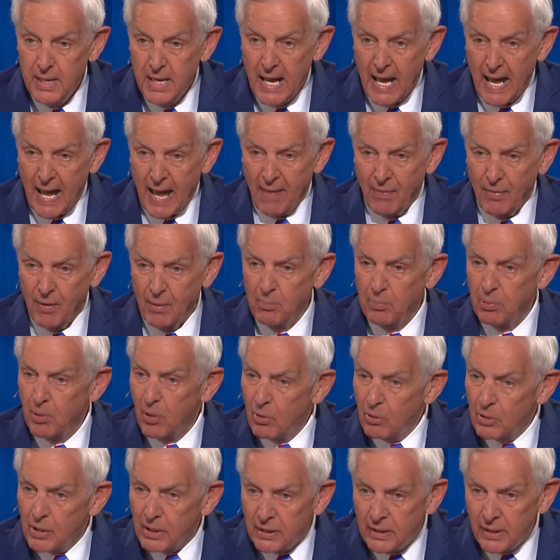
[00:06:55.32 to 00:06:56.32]
And the
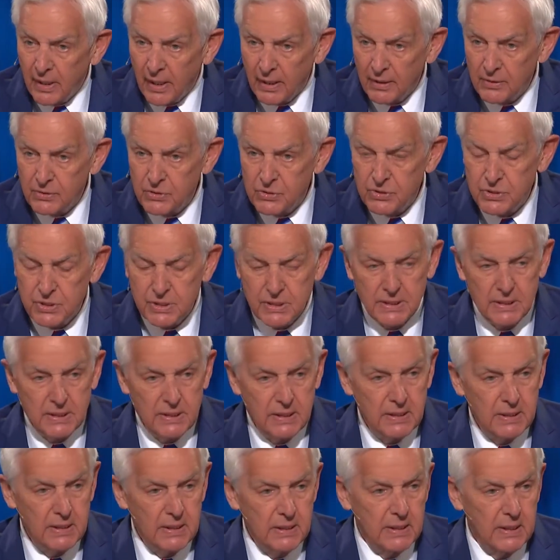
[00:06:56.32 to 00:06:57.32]
brokenness
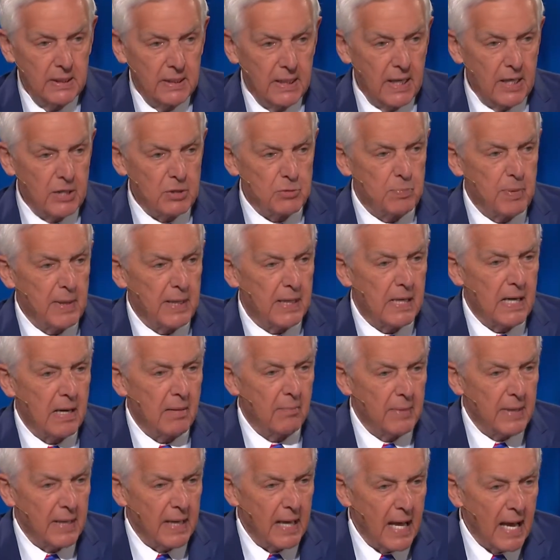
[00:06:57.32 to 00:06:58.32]
is
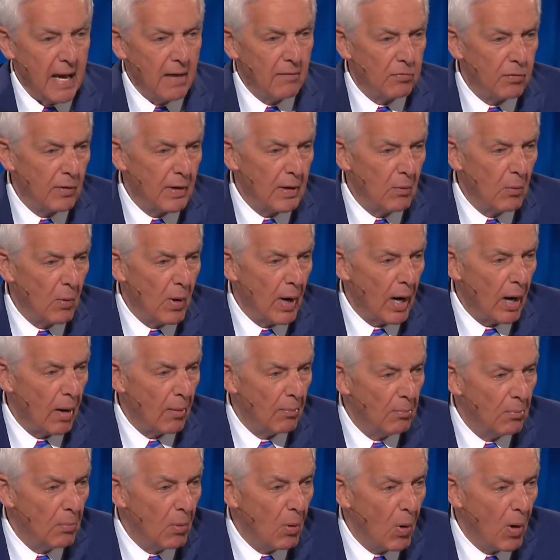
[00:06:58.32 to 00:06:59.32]
becoming everywhere
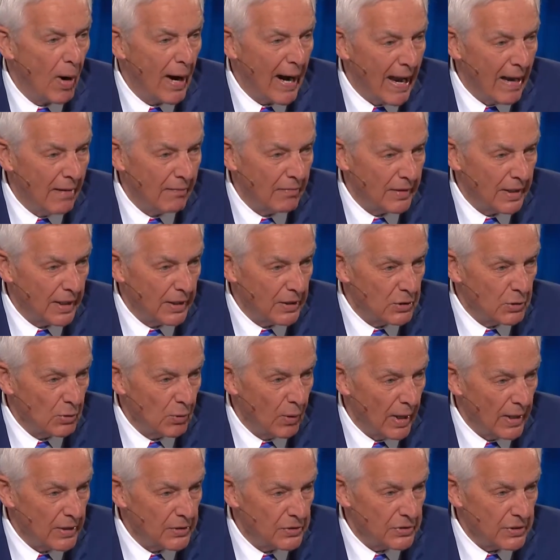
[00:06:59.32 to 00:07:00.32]
more evident to
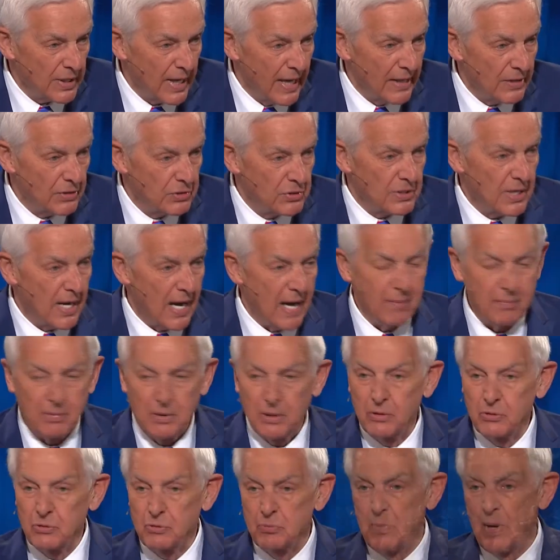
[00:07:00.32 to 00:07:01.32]
us as time
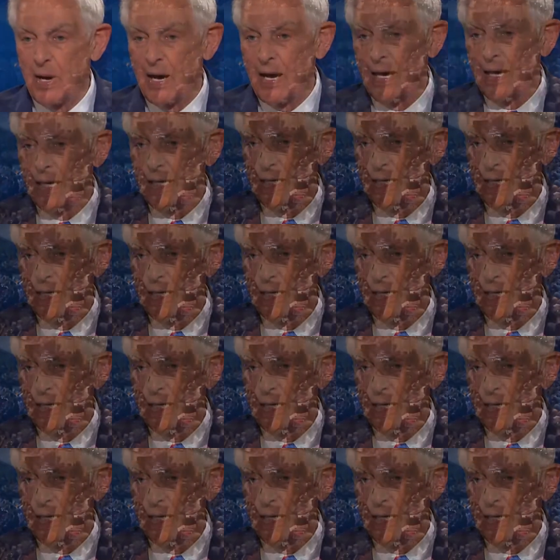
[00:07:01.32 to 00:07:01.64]
goes by.